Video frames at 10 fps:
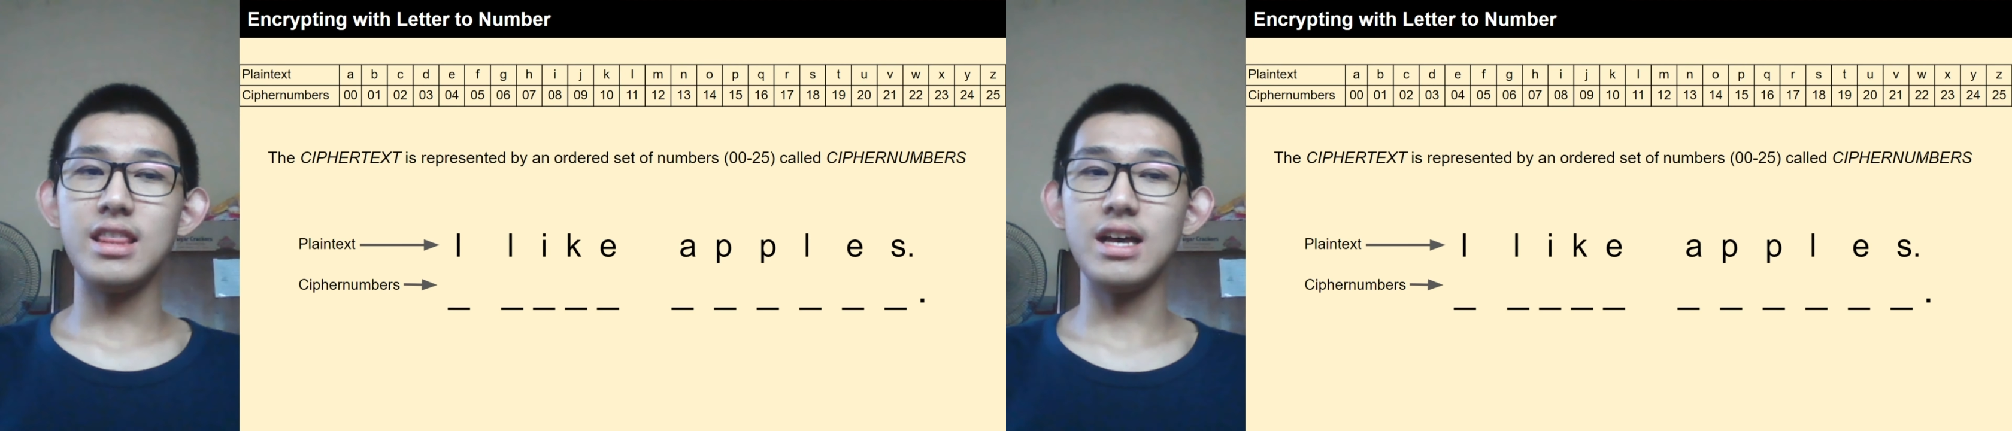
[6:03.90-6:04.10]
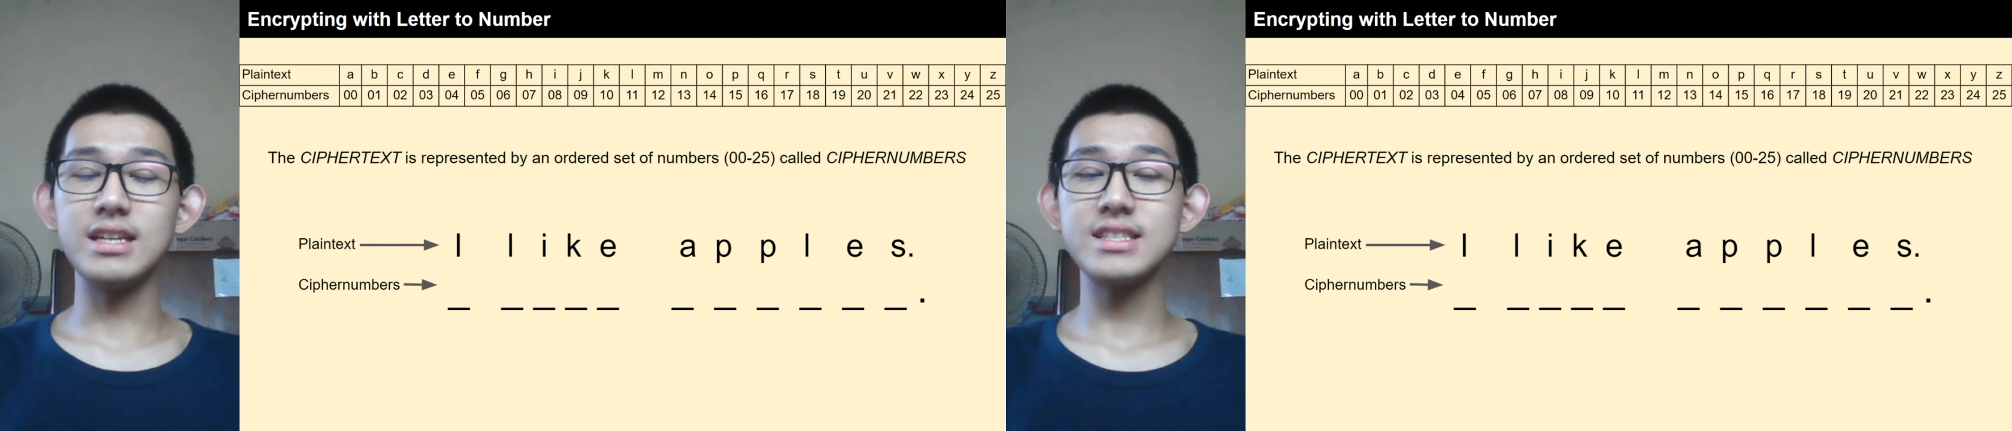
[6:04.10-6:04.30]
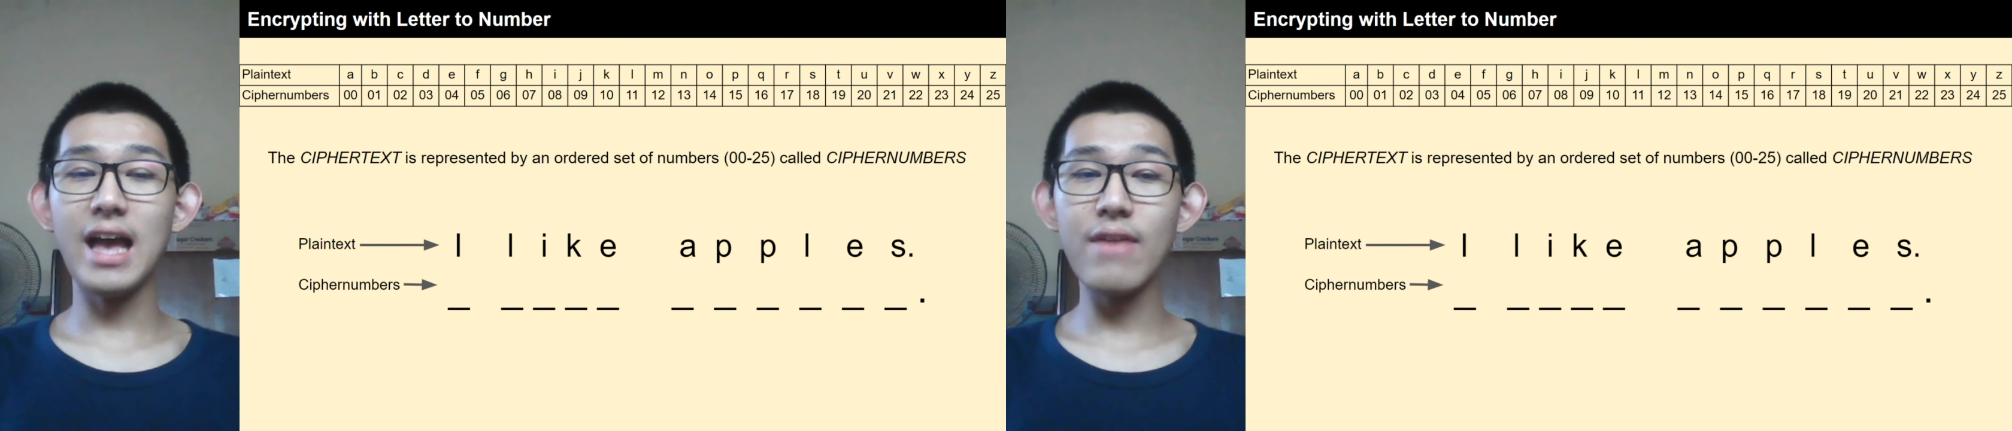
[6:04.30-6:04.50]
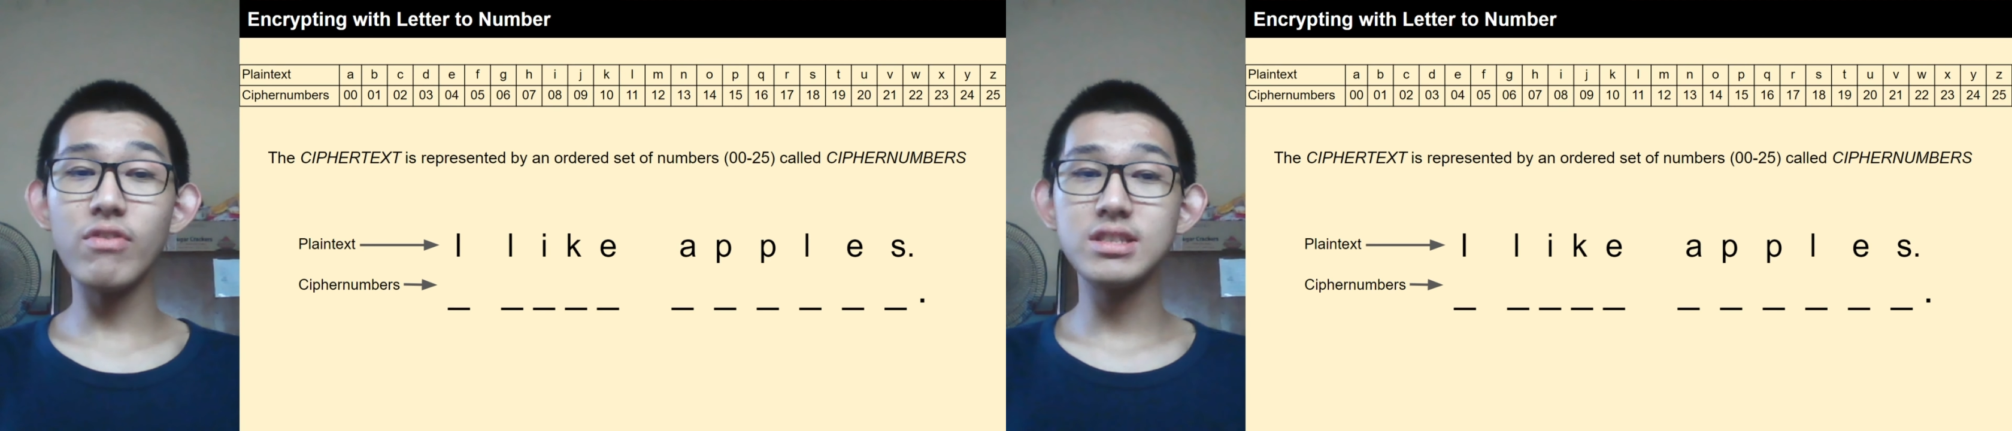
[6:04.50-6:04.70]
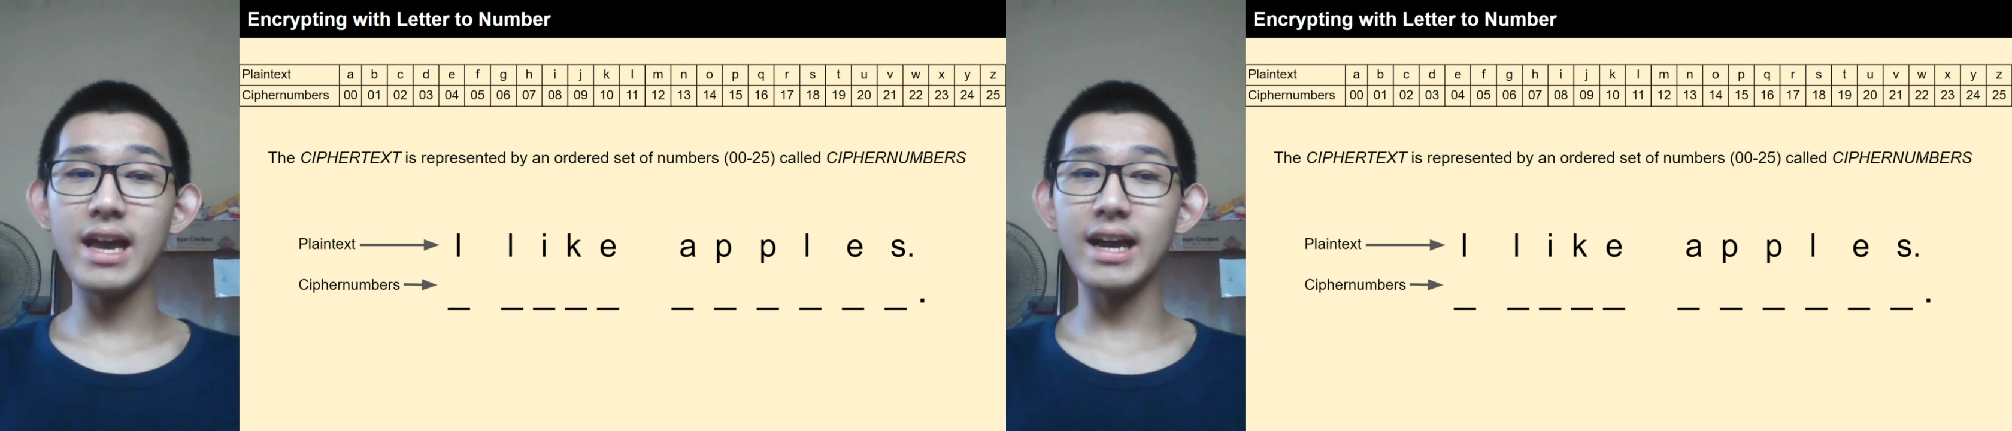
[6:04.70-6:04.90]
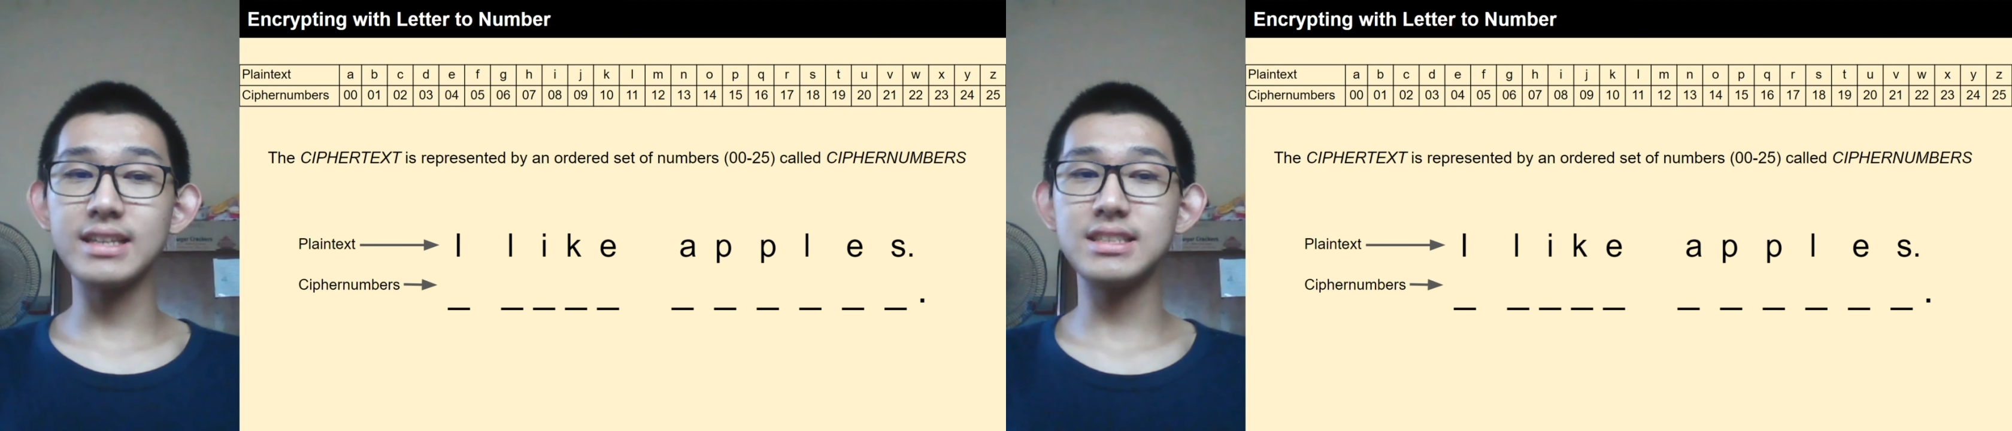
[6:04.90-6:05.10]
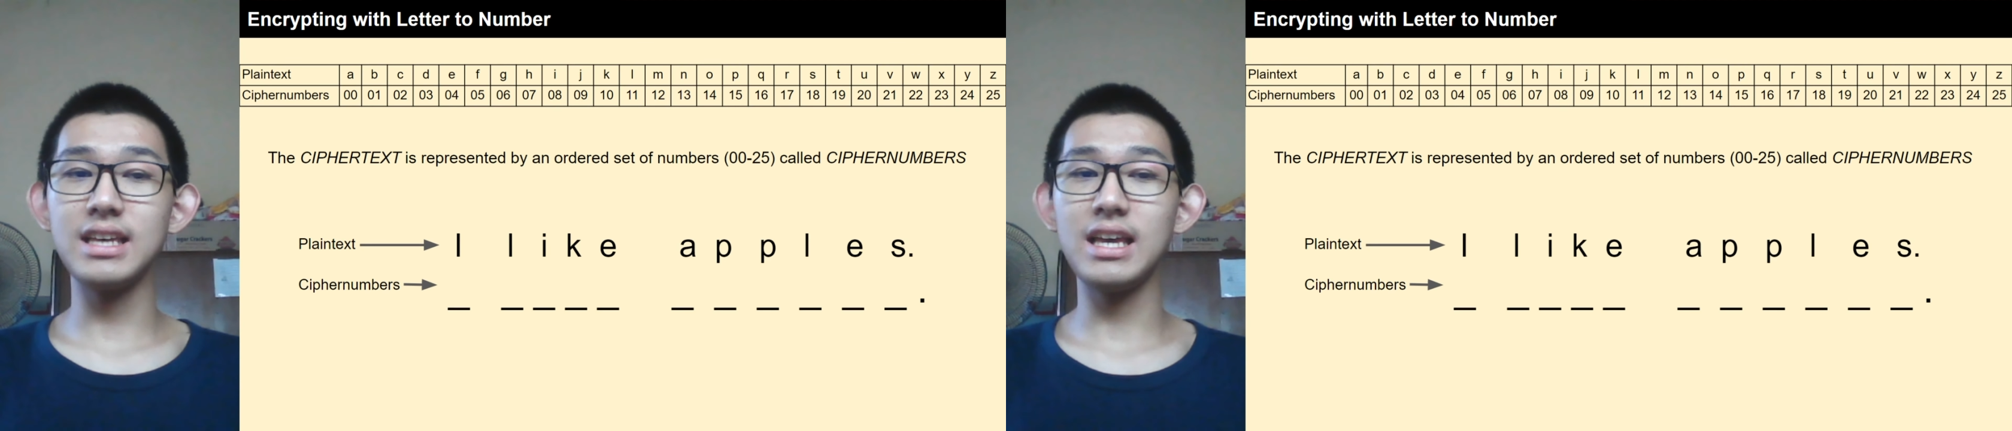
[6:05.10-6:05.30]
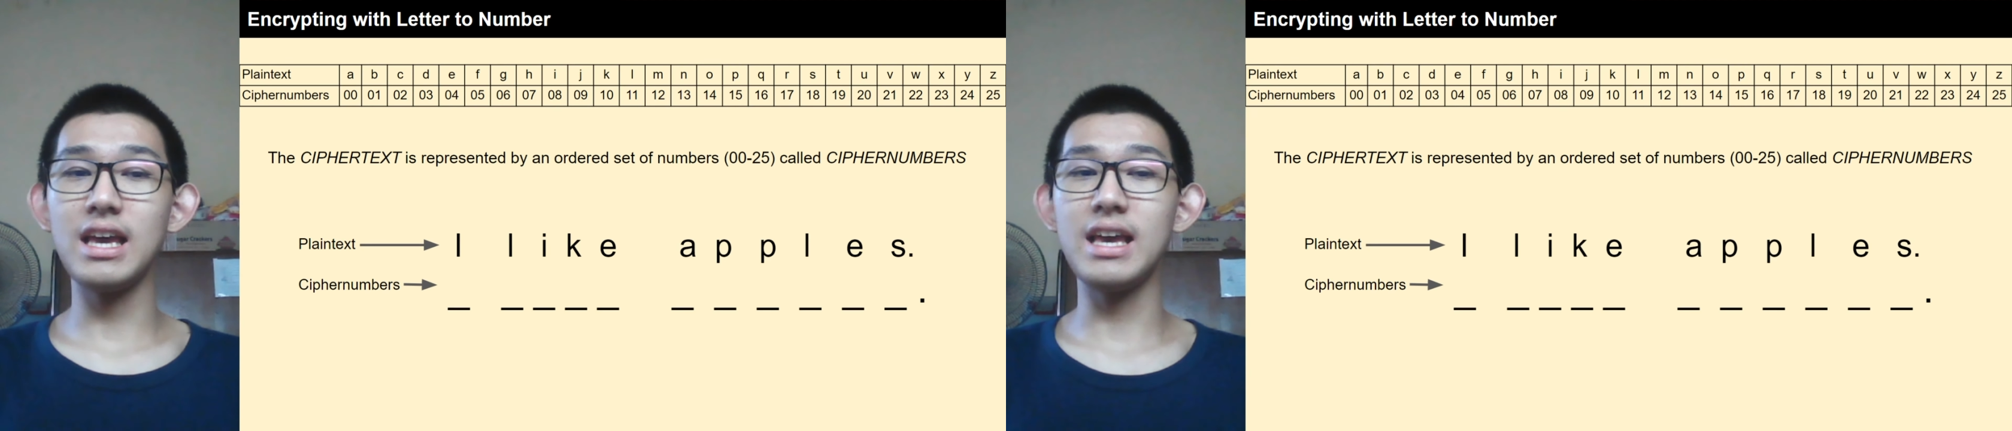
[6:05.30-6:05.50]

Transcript: the ciphertext